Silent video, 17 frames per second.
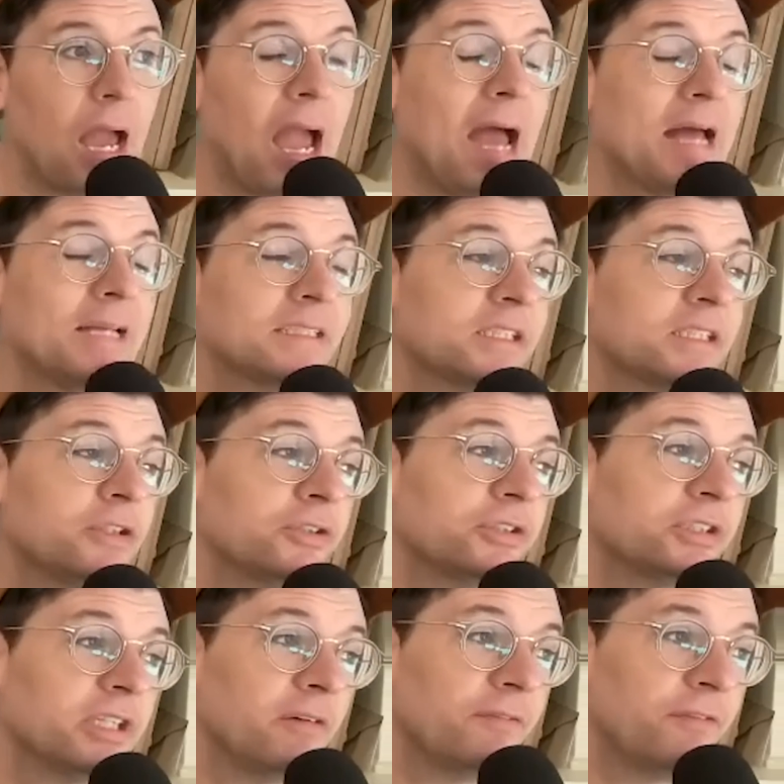Ask
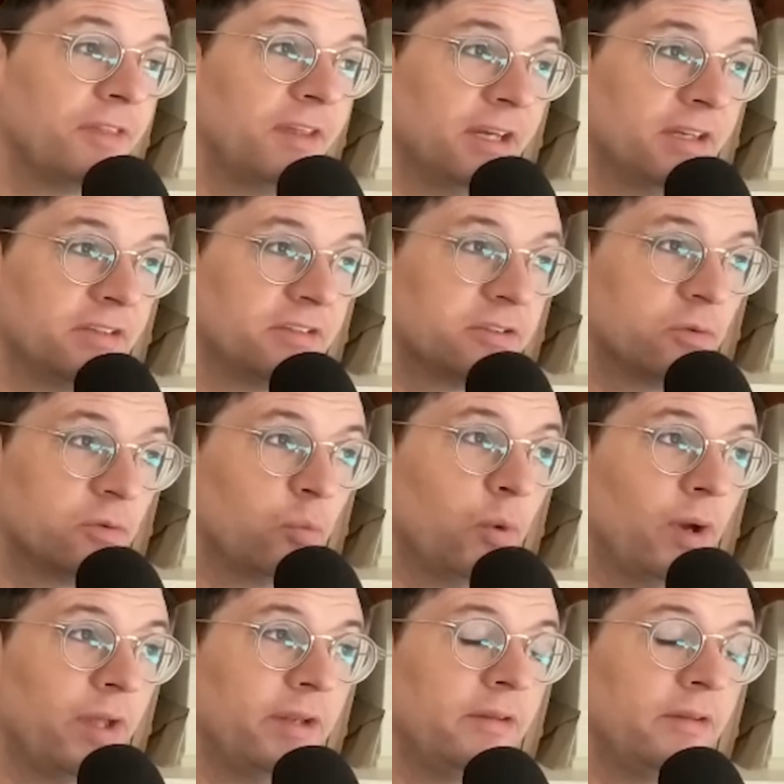yourself this.
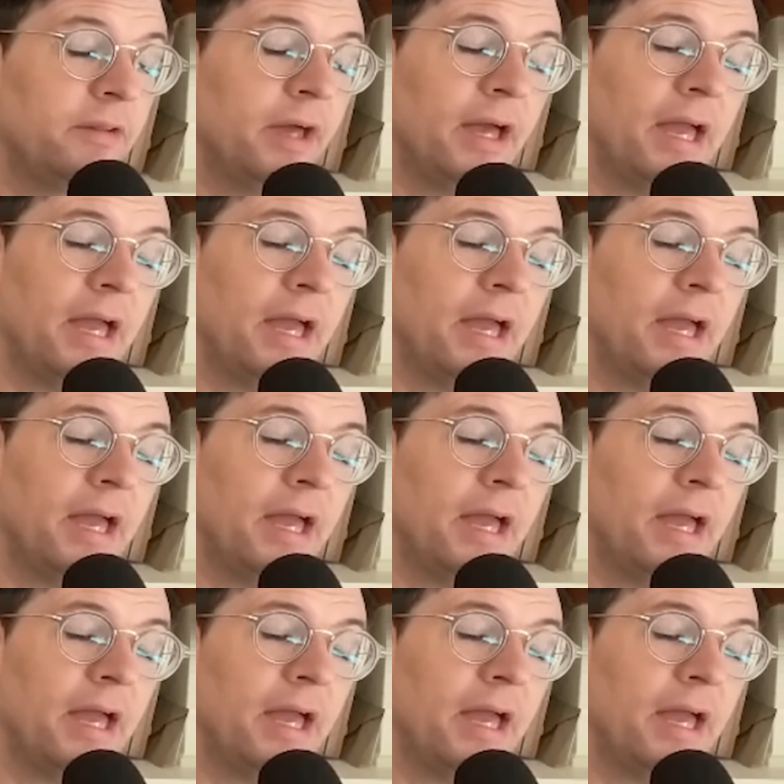When the